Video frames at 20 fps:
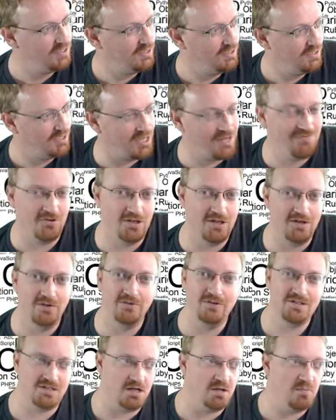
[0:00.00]
Even
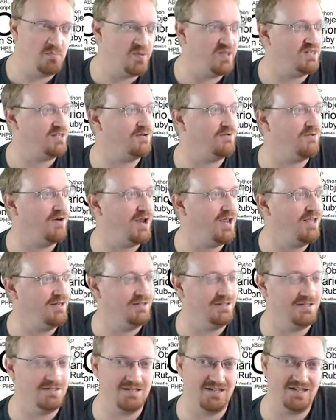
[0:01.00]
though it's an opinion, right?
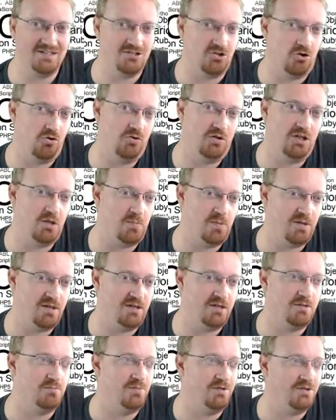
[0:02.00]
It's like totally
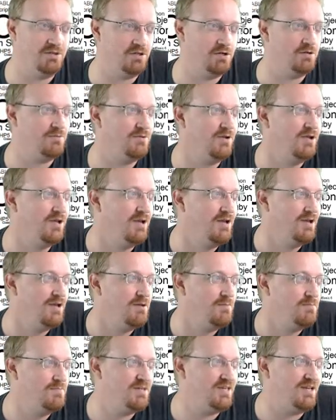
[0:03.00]
opinion, but
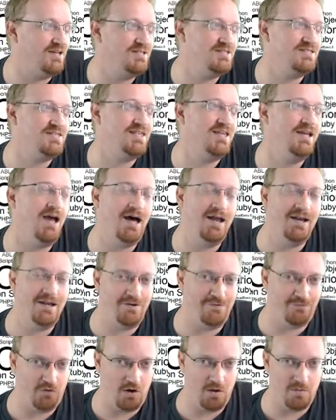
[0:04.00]
because they got
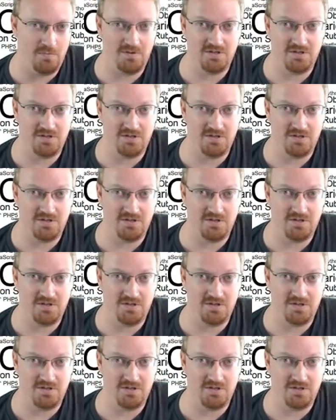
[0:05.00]
it from a